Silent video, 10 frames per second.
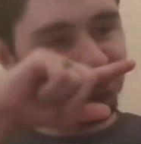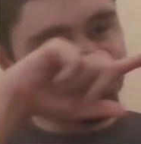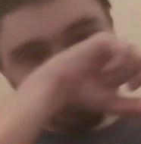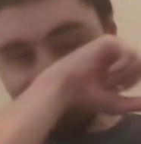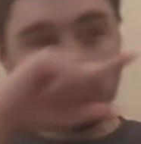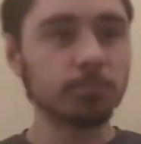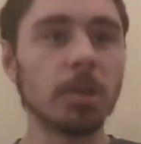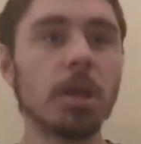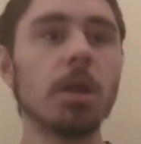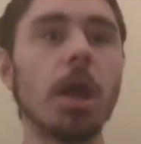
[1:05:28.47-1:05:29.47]
I think the movie
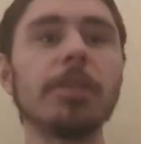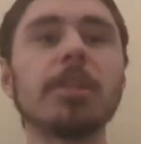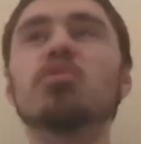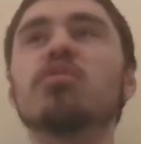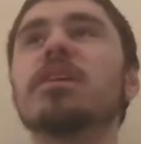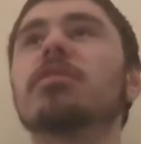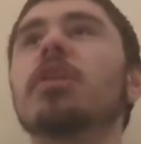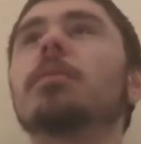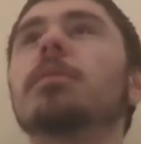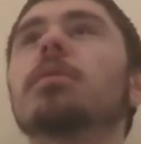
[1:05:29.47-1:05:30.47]
is dubbed.
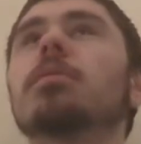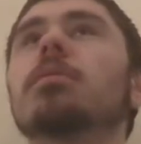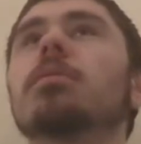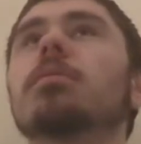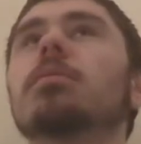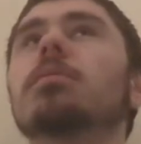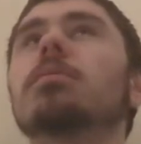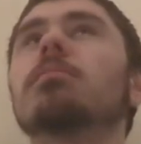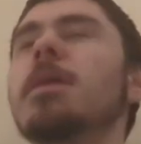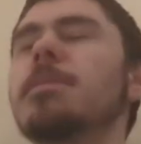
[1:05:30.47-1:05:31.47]
Maybe.
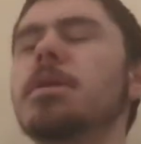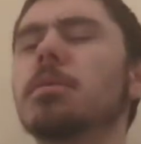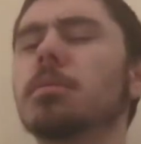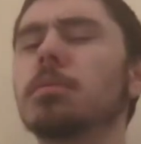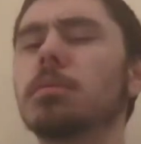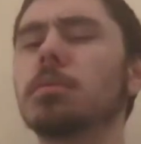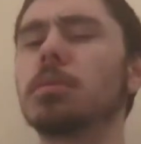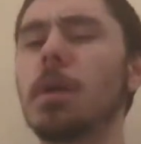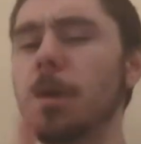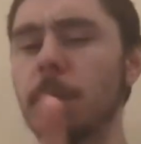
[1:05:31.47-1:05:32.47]
I might not. That
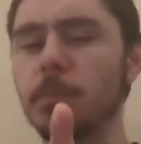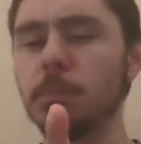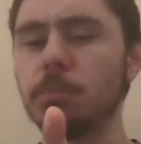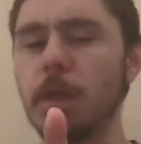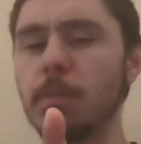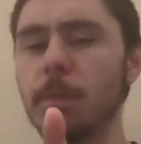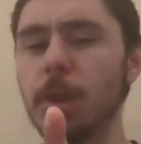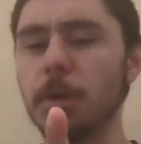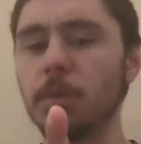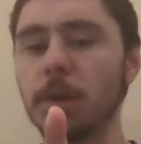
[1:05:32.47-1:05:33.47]
might not be correct. I know
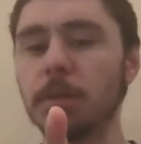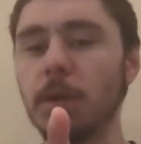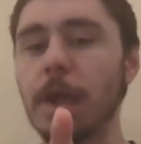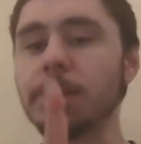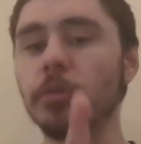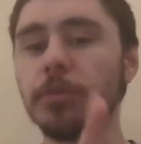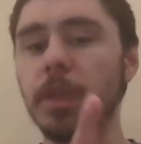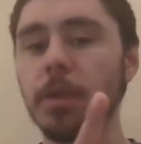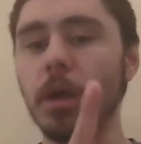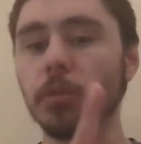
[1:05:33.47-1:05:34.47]
there's also a video game.
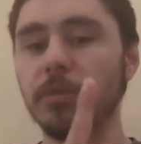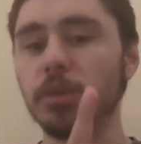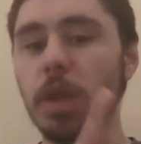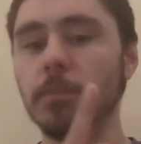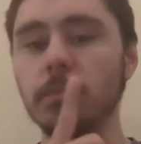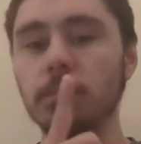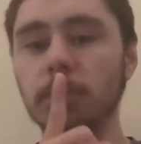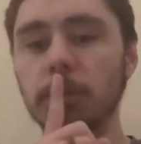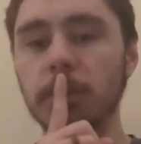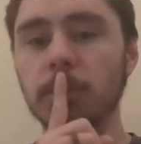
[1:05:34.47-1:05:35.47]
There's a PS1 video game.
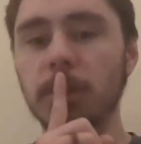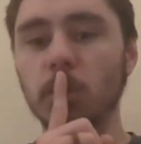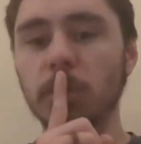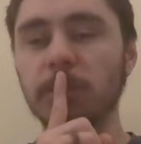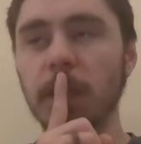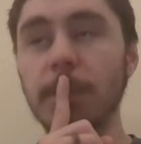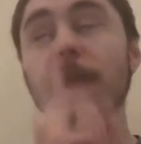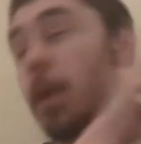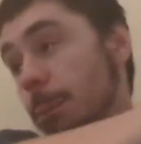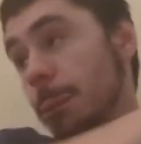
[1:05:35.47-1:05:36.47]
Anyway, all in
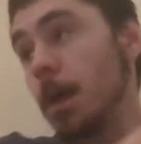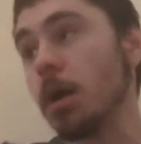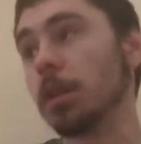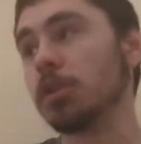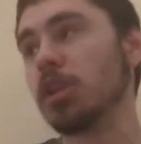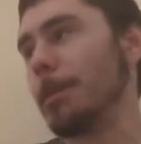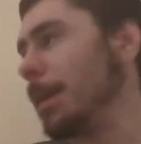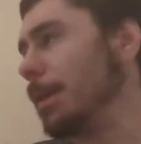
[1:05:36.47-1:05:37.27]
Japanese, if I'm not mistaken.